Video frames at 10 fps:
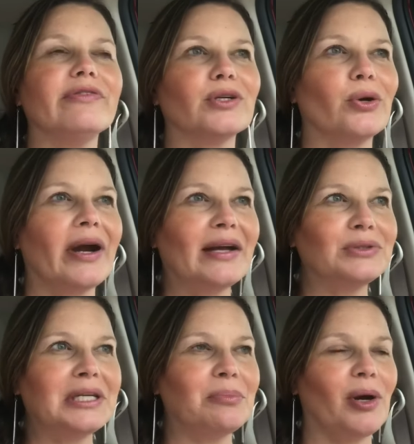for
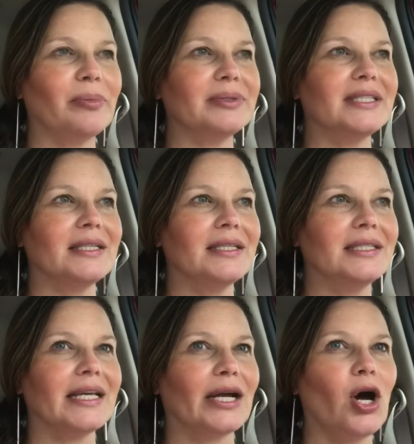grounding
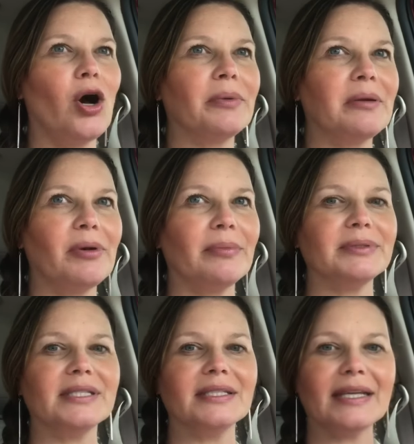purposes and calming
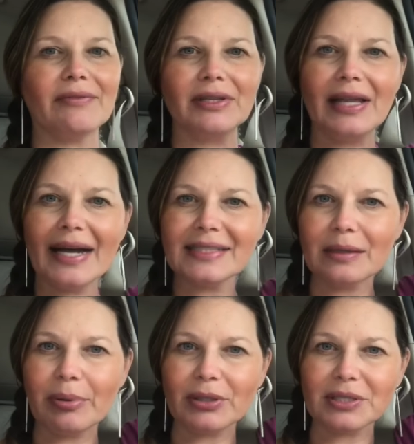purposes and
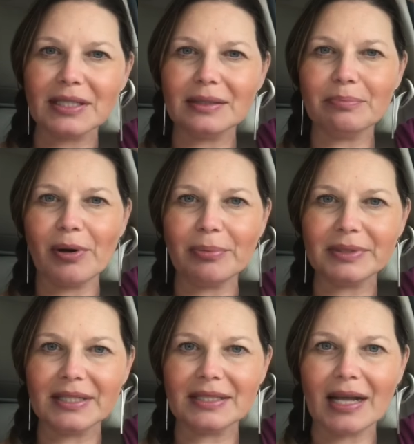relaxing
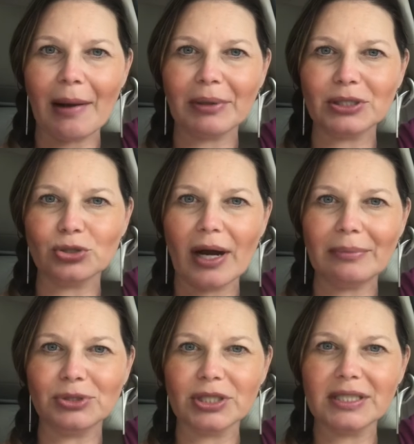purposes, I'm going to
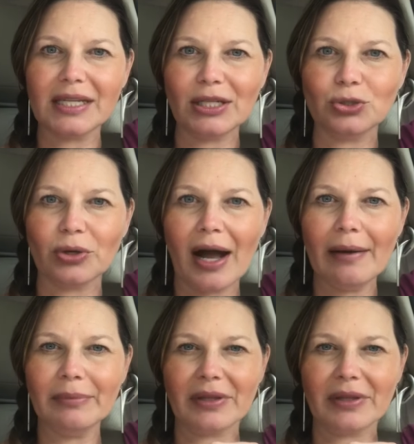drop just a drop,